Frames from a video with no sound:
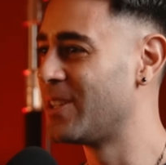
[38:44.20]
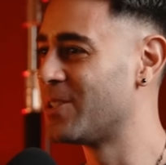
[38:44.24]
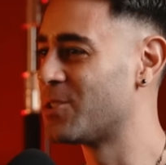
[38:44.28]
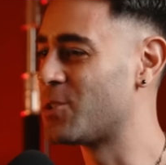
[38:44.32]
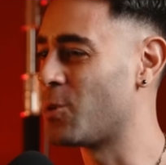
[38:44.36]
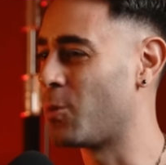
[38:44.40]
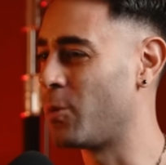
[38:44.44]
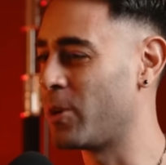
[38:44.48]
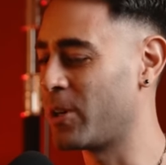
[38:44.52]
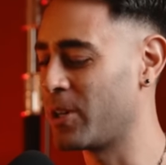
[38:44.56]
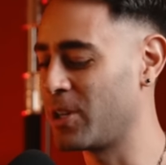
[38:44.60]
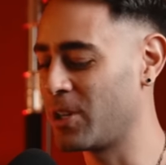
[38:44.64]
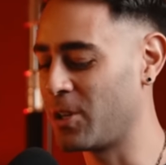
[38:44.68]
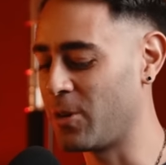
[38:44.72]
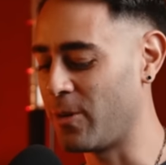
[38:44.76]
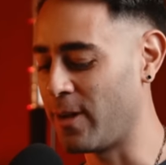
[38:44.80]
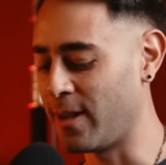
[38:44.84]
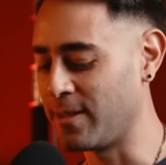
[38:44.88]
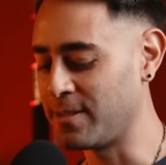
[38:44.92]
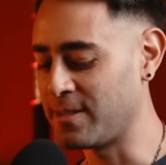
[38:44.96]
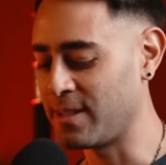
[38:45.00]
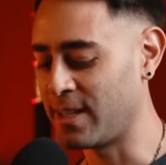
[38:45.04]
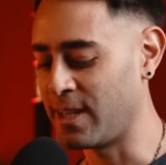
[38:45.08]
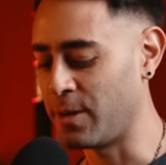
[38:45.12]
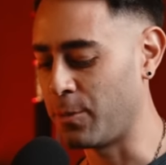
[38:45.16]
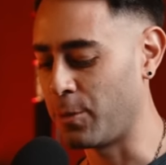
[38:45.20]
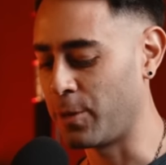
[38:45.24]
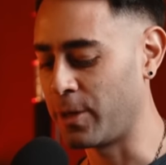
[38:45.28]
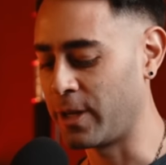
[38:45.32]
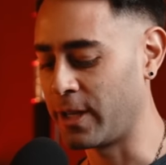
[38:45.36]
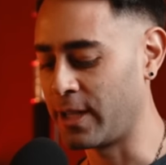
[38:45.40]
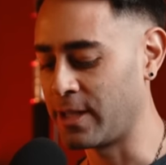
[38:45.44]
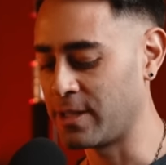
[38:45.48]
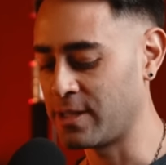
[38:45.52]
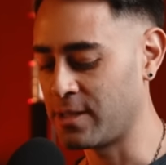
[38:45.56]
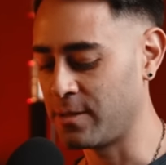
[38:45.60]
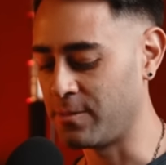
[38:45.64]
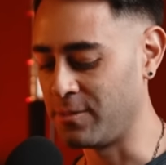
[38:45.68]
So we're going to go out tonight. We're going to
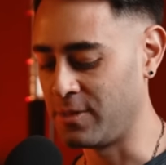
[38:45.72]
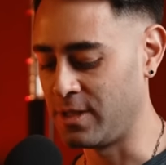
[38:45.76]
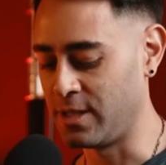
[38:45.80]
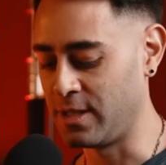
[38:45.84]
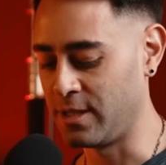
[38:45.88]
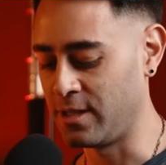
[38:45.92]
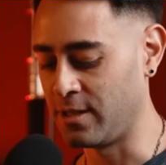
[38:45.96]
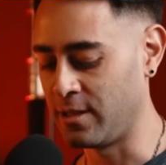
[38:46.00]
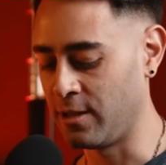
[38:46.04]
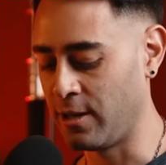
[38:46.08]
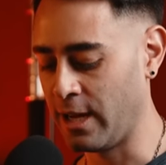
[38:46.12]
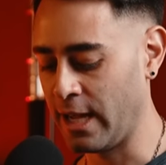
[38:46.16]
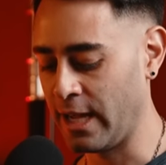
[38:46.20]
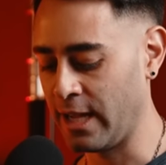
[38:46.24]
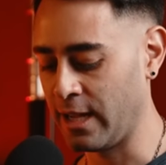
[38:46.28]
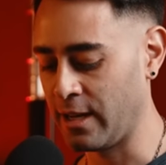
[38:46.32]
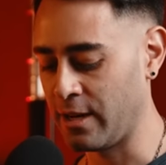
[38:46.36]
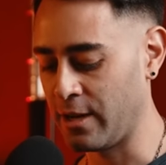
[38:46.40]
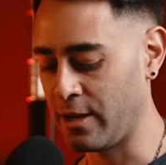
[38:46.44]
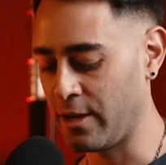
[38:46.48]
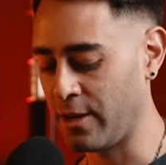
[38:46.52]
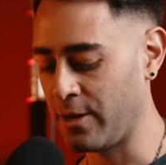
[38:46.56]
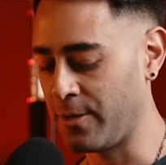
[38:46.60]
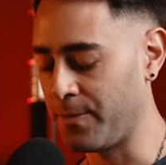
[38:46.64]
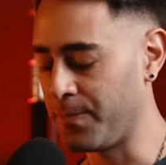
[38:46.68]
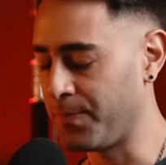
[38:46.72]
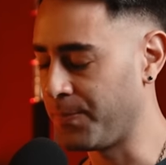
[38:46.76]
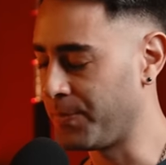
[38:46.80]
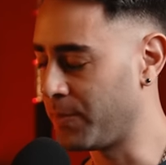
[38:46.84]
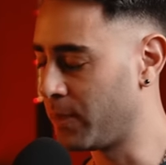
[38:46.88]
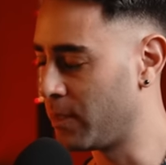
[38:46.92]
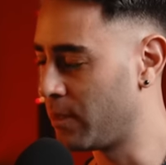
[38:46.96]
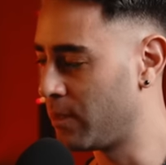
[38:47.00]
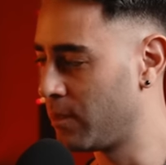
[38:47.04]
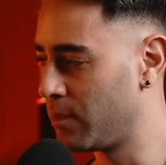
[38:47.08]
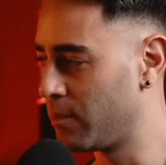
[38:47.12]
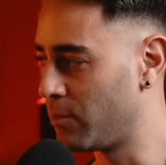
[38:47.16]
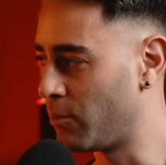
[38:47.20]
get some dinner at
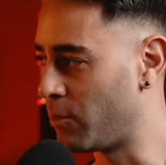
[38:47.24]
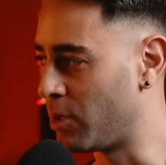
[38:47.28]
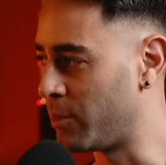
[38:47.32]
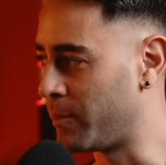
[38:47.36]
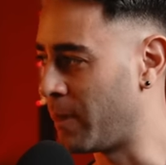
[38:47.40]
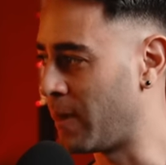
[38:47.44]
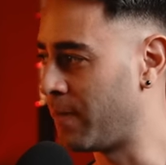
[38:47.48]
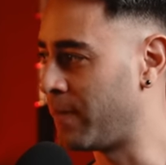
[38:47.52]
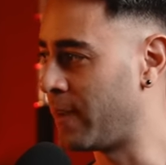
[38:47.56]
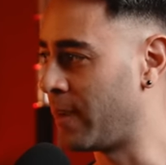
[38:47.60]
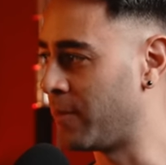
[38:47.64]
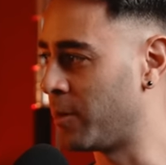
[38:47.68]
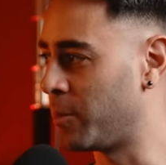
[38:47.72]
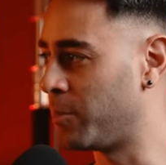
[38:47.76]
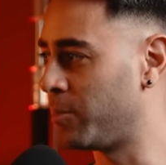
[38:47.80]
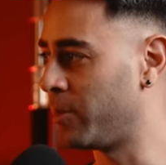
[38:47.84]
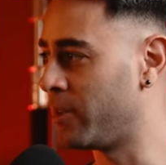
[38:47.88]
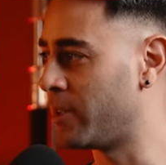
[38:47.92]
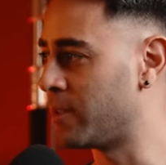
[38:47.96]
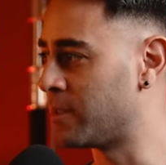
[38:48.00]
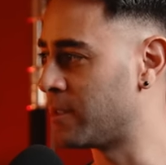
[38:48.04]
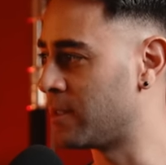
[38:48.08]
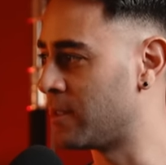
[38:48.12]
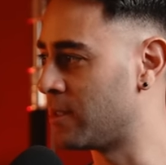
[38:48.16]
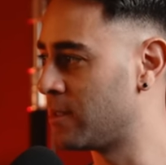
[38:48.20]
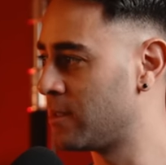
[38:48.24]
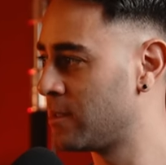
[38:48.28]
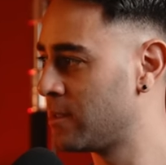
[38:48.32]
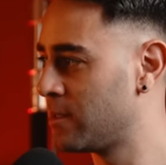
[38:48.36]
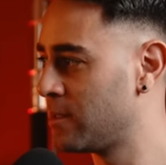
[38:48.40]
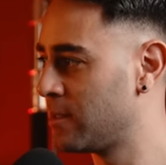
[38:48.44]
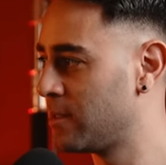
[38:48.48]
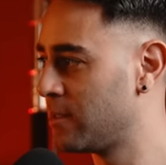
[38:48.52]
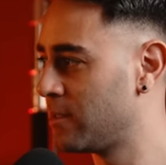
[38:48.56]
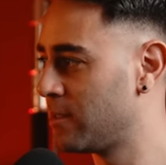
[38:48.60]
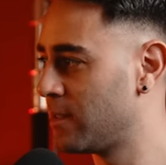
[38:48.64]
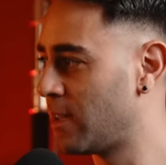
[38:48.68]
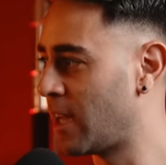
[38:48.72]
one of my favorite places,
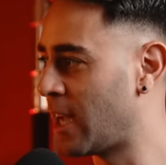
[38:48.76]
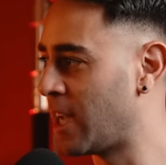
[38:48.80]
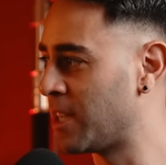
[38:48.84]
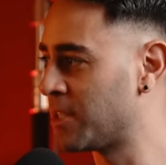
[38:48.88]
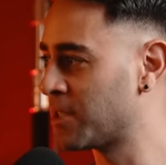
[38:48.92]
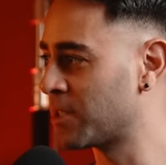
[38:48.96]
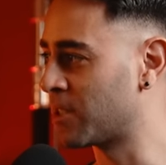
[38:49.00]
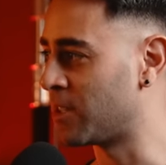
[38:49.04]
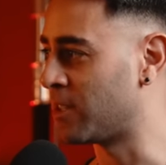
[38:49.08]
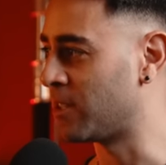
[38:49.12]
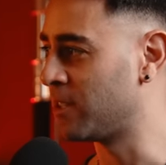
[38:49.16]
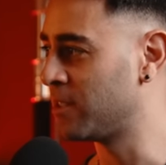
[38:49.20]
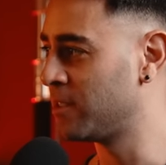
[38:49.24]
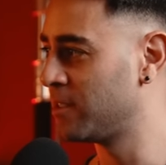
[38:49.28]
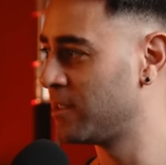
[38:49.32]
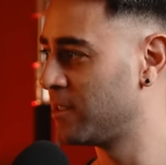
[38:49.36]
Oscar.